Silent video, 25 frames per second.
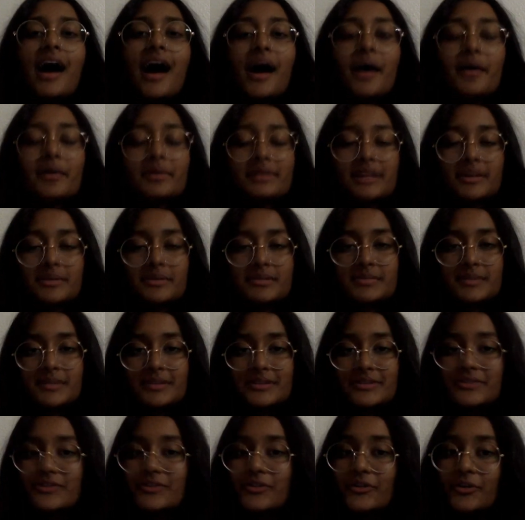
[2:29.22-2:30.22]
I will now respond
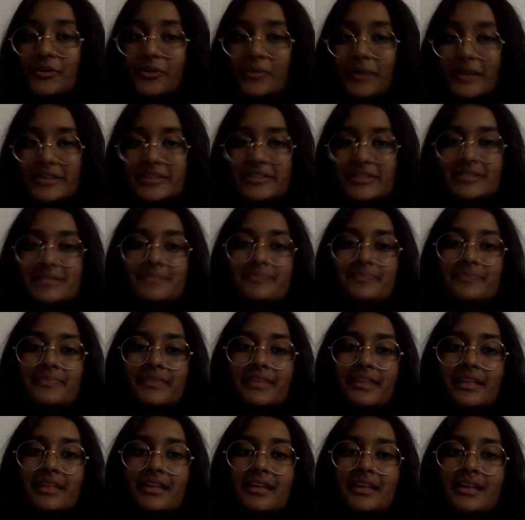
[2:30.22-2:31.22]
to the third question.
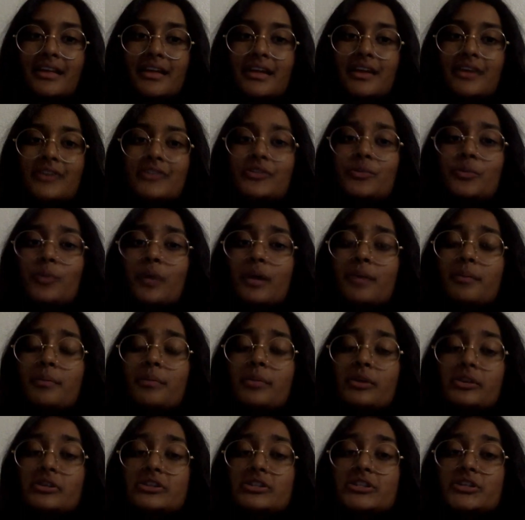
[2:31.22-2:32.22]
The one
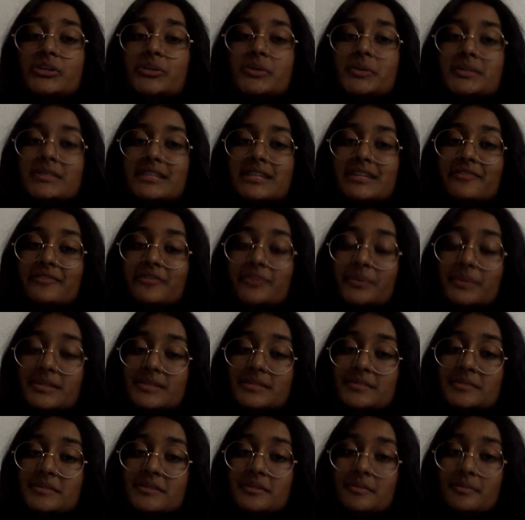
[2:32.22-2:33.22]
person who has
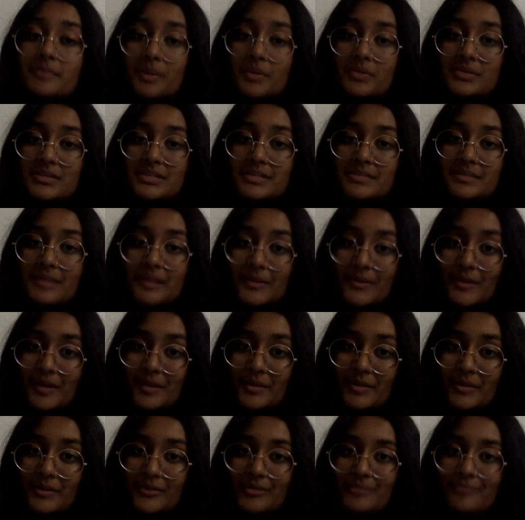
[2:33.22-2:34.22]
influenced me the most is my
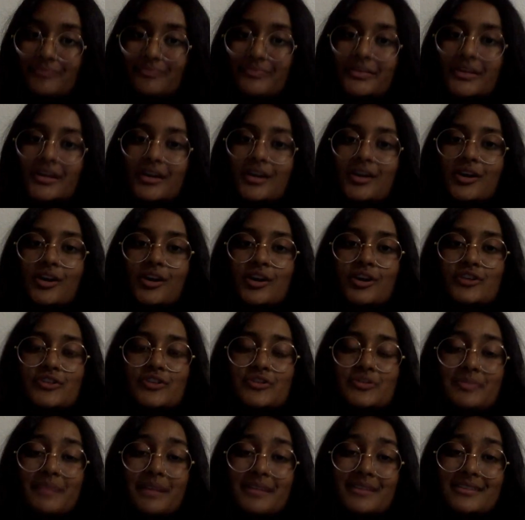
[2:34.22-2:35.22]
grandmother. Her
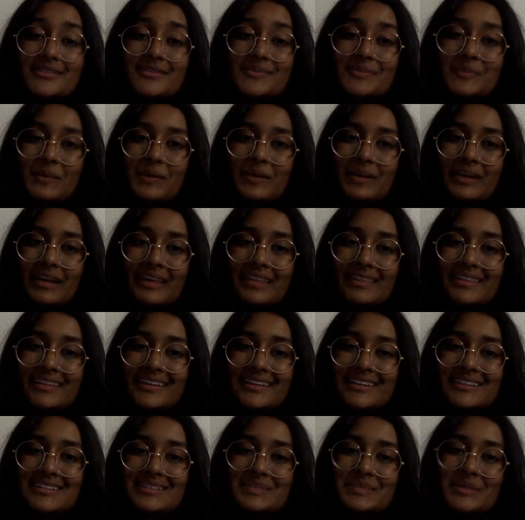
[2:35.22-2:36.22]
tremendous work ethic
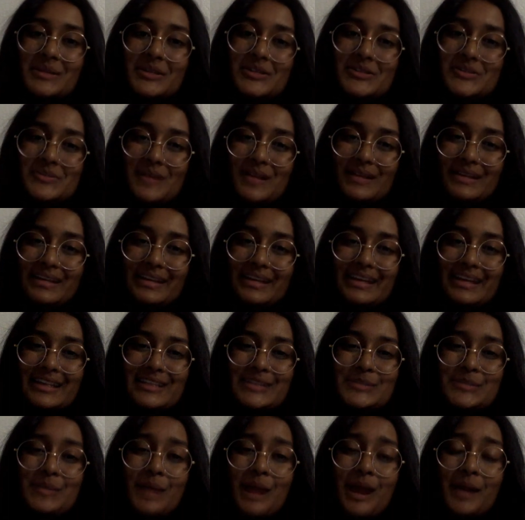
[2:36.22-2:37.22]
and spirituality
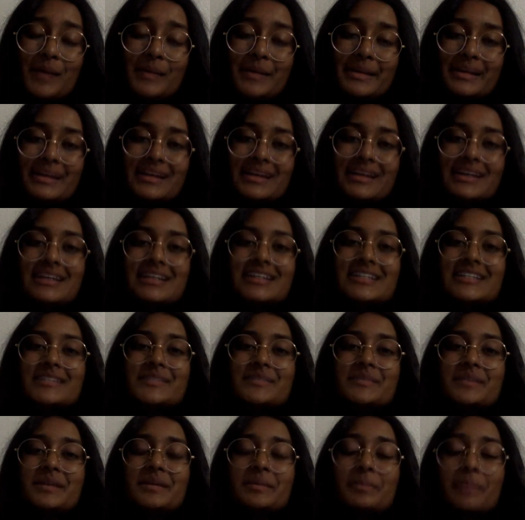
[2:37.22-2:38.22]
inspire me to
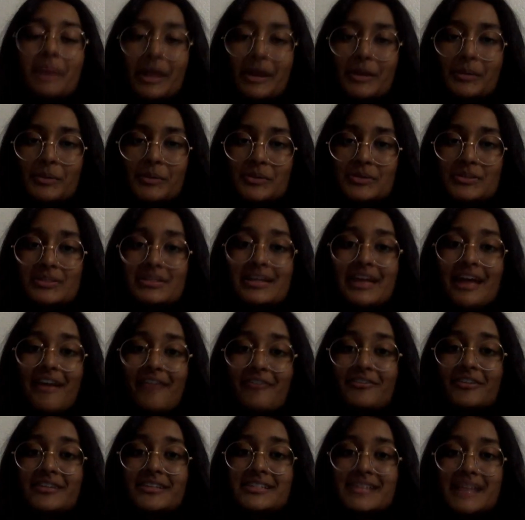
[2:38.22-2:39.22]
be a better person
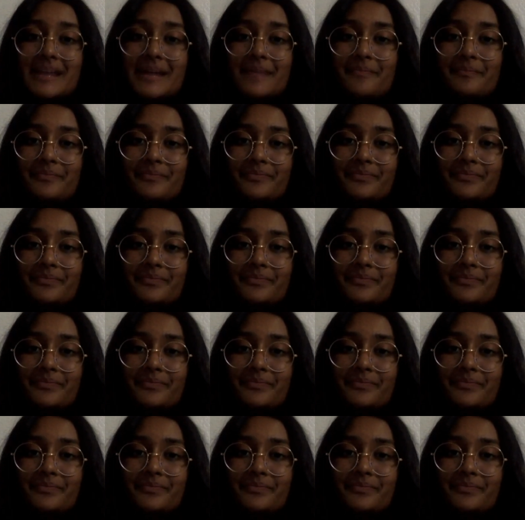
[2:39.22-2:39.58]
every day.